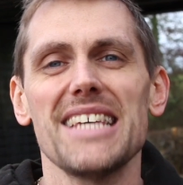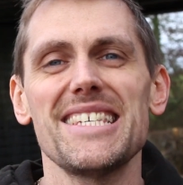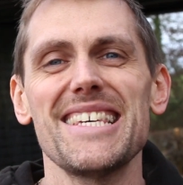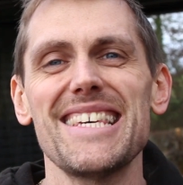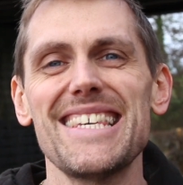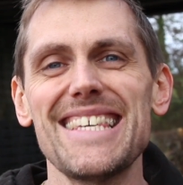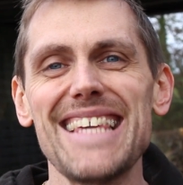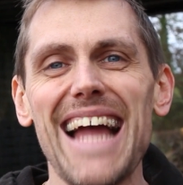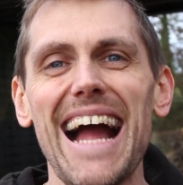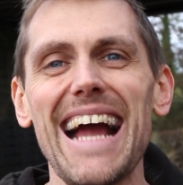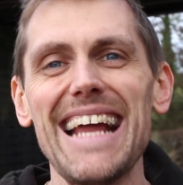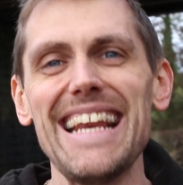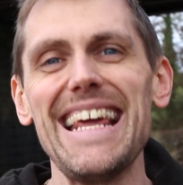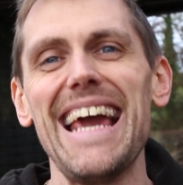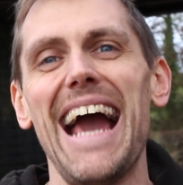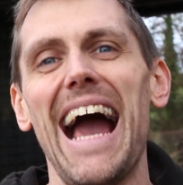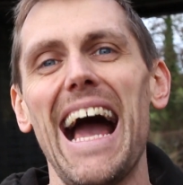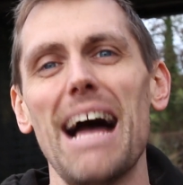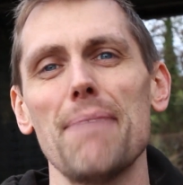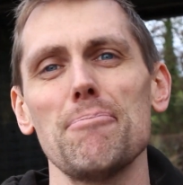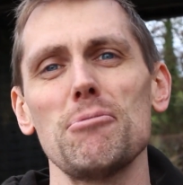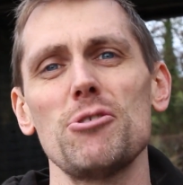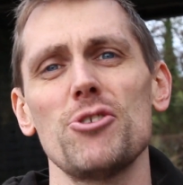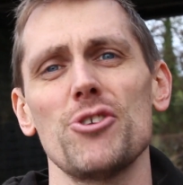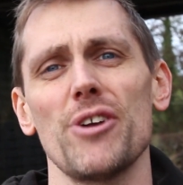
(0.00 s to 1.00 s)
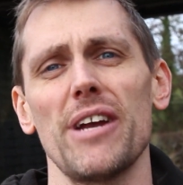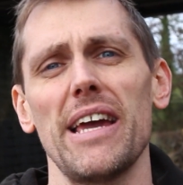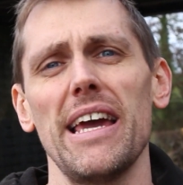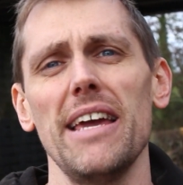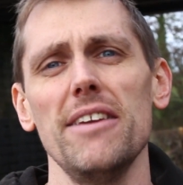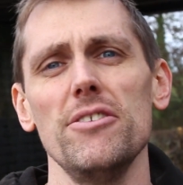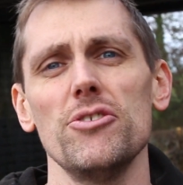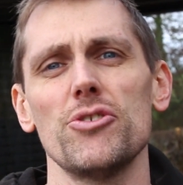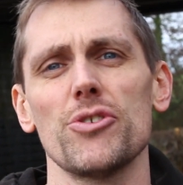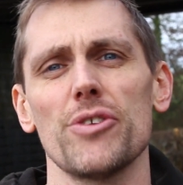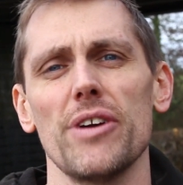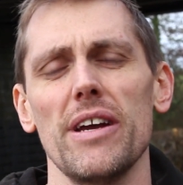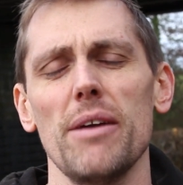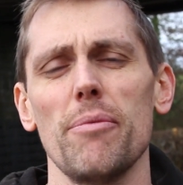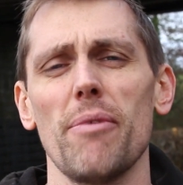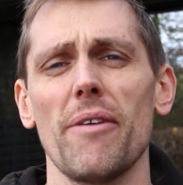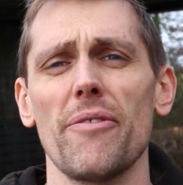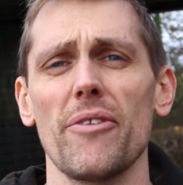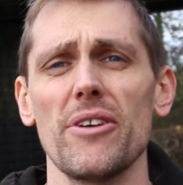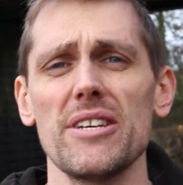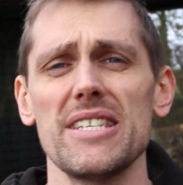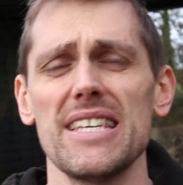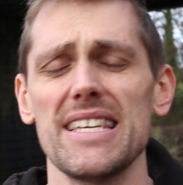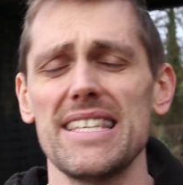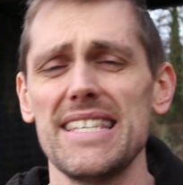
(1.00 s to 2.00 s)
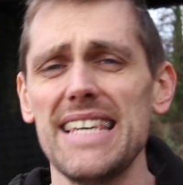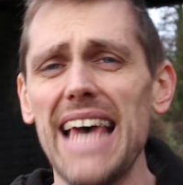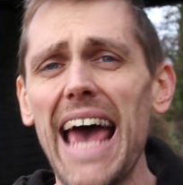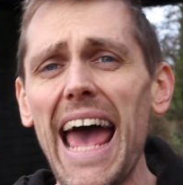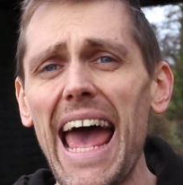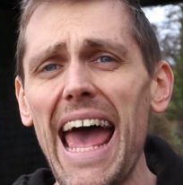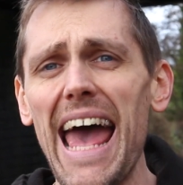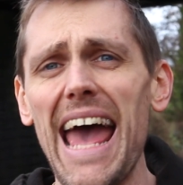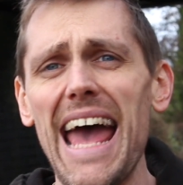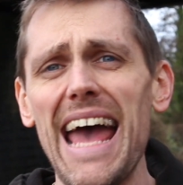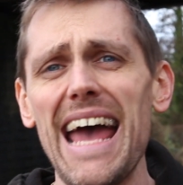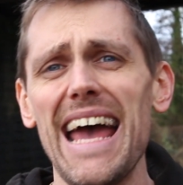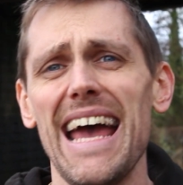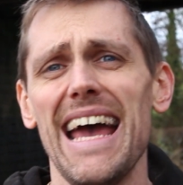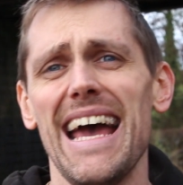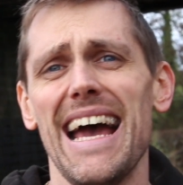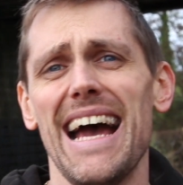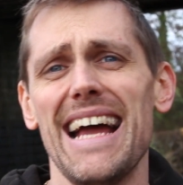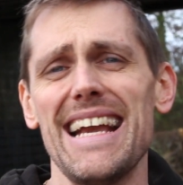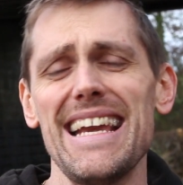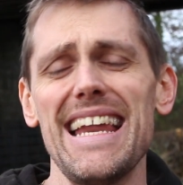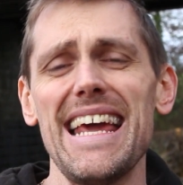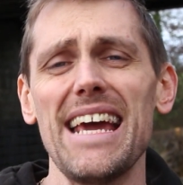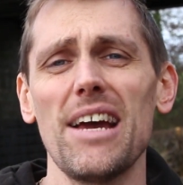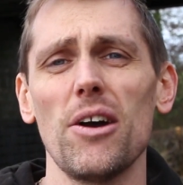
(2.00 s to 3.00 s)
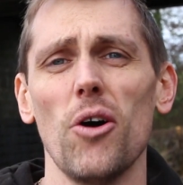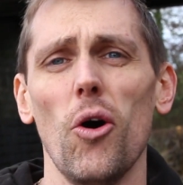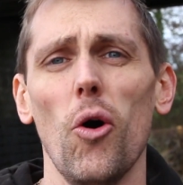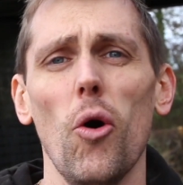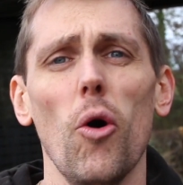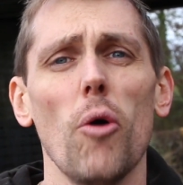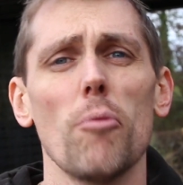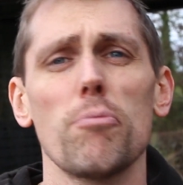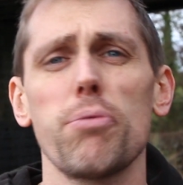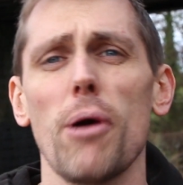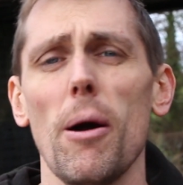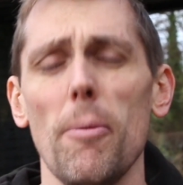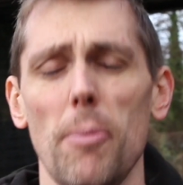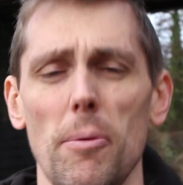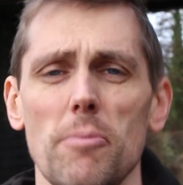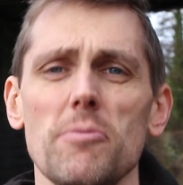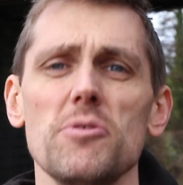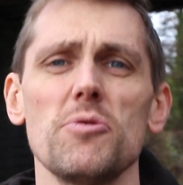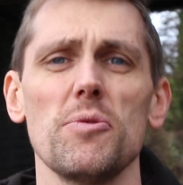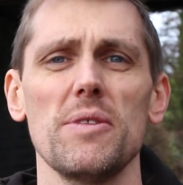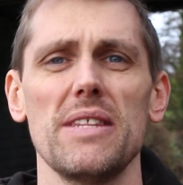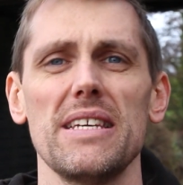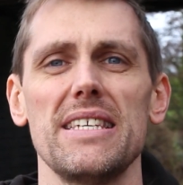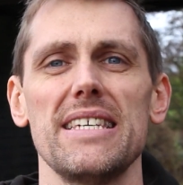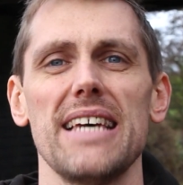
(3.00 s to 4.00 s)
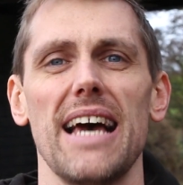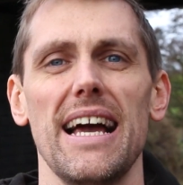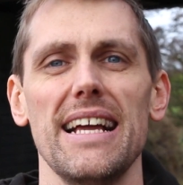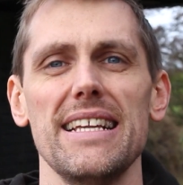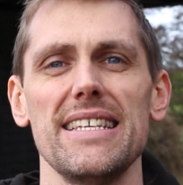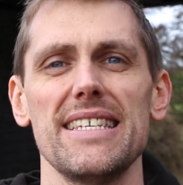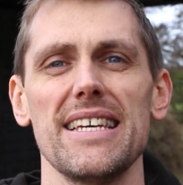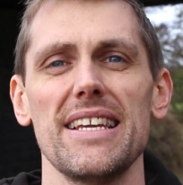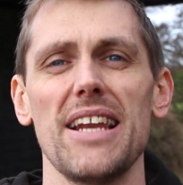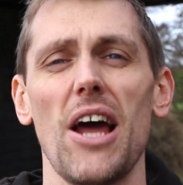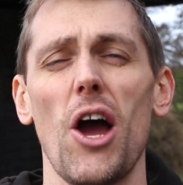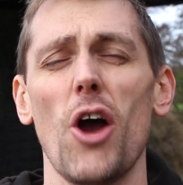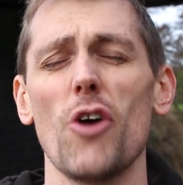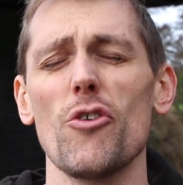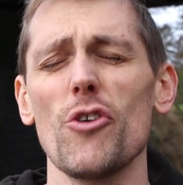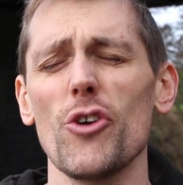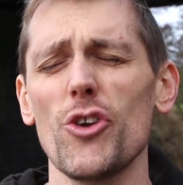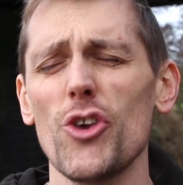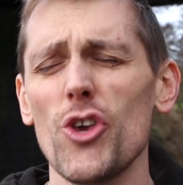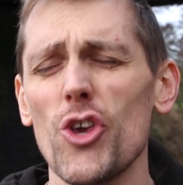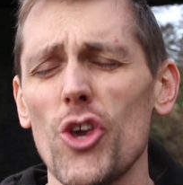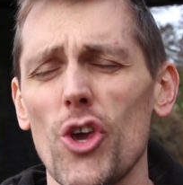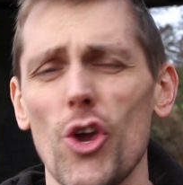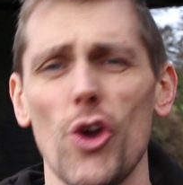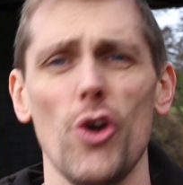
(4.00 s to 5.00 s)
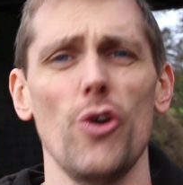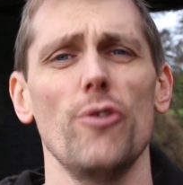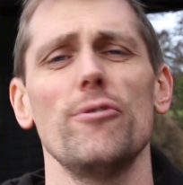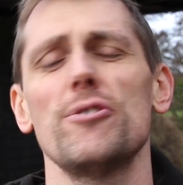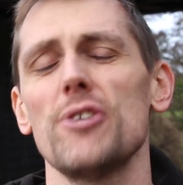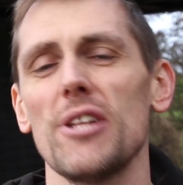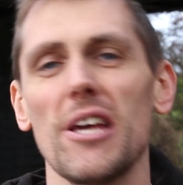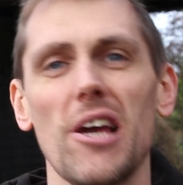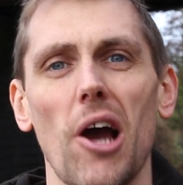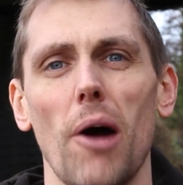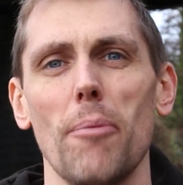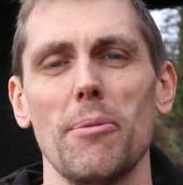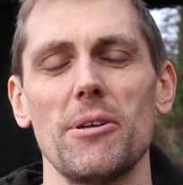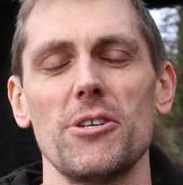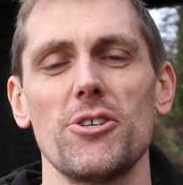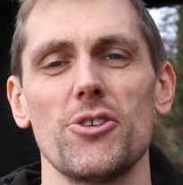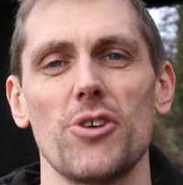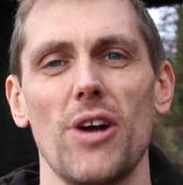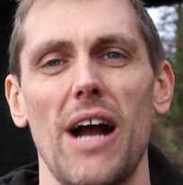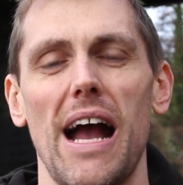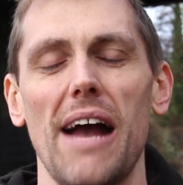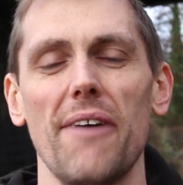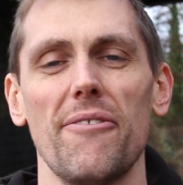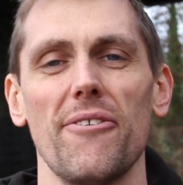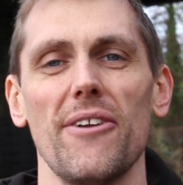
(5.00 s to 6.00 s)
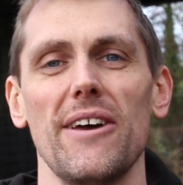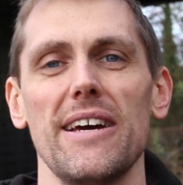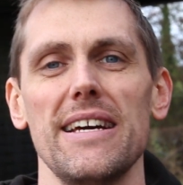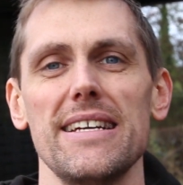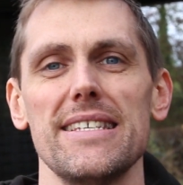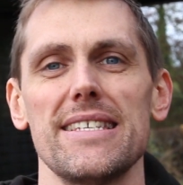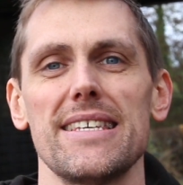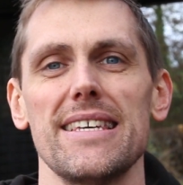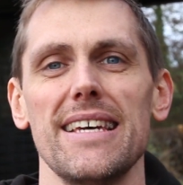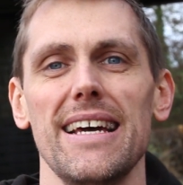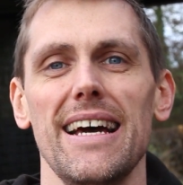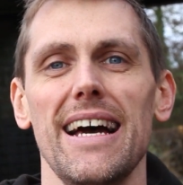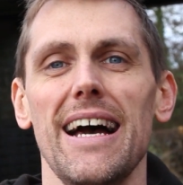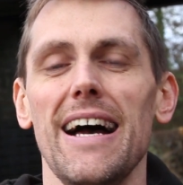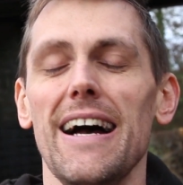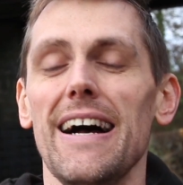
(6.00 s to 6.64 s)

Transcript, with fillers: Sustaining a hamstring injury, whether it's a tear, a niggle, problems with the tendon, are hugely common as triathletes.